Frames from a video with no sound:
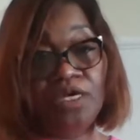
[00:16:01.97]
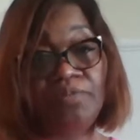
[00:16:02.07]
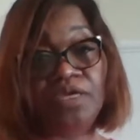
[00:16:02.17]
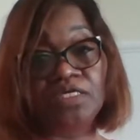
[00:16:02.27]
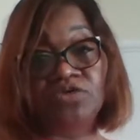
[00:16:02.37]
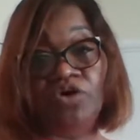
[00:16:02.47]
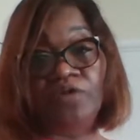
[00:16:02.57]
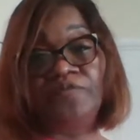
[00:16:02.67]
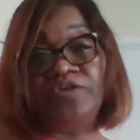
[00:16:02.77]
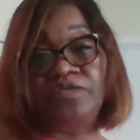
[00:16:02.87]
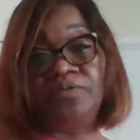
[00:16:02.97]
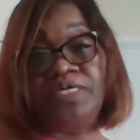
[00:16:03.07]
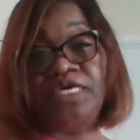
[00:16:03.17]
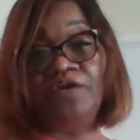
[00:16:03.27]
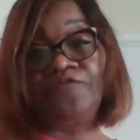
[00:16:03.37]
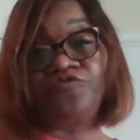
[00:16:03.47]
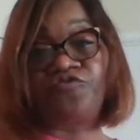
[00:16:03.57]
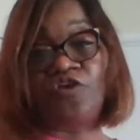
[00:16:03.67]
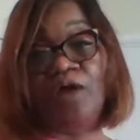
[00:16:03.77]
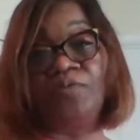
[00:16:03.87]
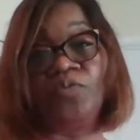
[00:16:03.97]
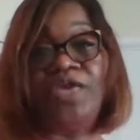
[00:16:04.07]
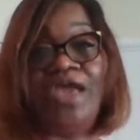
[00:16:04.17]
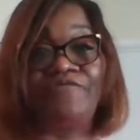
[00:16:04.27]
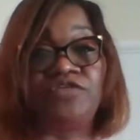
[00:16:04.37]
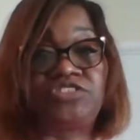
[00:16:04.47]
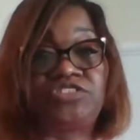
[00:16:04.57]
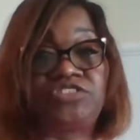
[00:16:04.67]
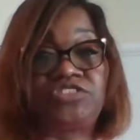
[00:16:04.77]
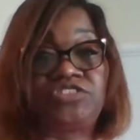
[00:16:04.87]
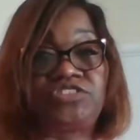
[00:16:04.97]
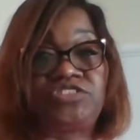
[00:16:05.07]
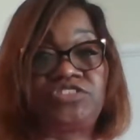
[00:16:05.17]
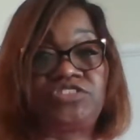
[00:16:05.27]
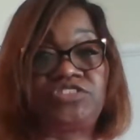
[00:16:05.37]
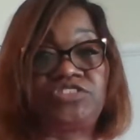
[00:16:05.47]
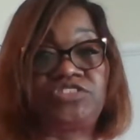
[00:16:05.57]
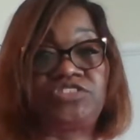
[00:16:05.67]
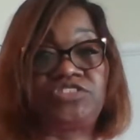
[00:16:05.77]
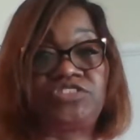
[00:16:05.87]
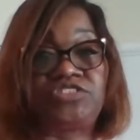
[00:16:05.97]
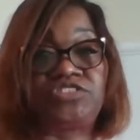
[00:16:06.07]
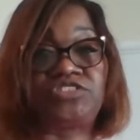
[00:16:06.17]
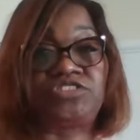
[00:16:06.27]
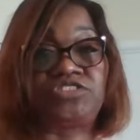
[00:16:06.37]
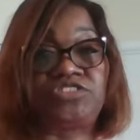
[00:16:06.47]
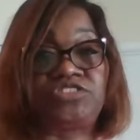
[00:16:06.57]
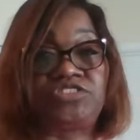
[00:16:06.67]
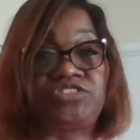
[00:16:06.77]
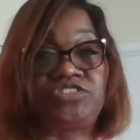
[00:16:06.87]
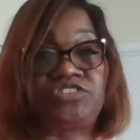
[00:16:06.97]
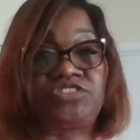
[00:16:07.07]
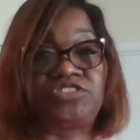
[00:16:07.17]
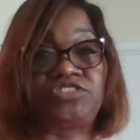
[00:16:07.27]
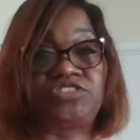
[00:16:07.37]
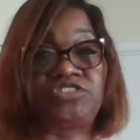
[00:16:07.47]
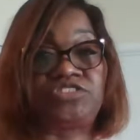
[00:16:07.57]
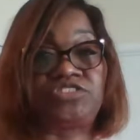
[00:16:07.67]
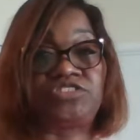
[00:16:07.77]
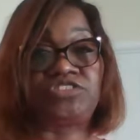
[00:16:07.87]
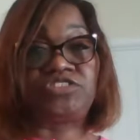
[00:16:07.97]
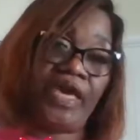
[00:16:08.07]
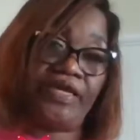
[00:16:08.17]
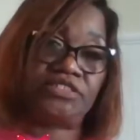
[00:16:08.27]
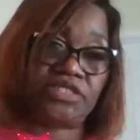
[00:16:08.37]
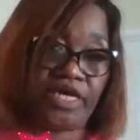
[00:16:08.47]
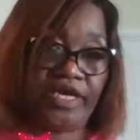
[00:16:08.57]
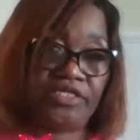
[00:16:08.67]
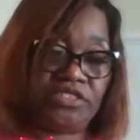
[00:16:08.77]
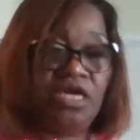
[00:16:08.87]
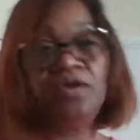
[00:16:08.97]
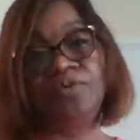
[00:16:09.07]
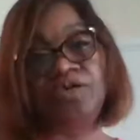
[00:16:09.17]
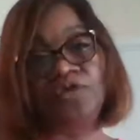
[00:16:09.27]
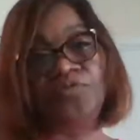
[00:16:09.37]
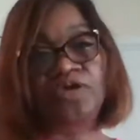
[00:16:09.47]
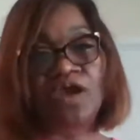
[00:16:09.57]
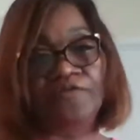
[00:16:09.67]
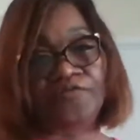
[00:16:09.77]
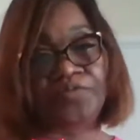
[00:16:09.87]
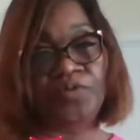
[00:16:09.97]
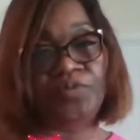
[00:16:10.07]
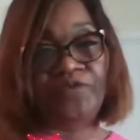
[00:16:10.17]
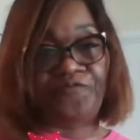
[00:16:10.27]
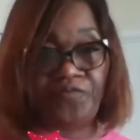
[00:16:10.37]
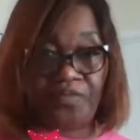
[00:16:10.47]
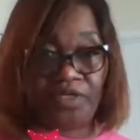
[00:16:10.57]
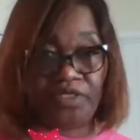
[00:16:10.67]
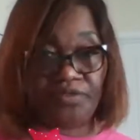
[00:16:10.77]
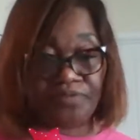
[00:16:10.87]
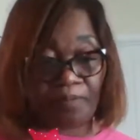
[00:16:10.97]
Because in order to heal from trauma, we have to change, and change is necessary for growth. And a lot of times we hate change because we're comfortable with the familiar.